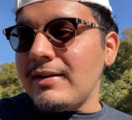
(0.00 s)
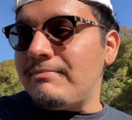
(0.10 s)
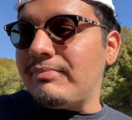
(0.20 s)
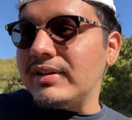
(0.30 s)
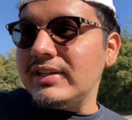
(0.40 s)

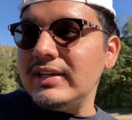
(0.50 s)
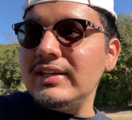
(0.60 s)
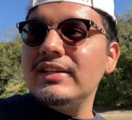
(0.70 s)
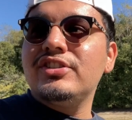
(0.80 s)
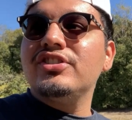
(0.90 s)
But yeah,
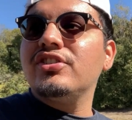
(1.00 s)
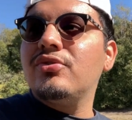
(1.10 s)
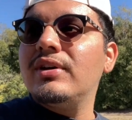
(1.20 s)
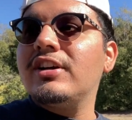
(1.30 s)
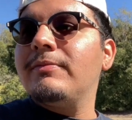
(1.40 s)
just a
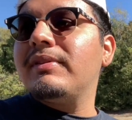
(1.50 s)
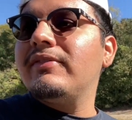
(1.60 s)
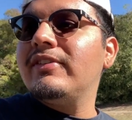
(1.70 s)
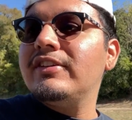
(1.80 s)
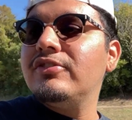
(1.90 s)
quick update
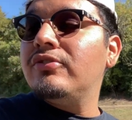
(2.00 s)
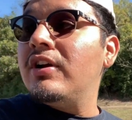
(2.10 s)
video.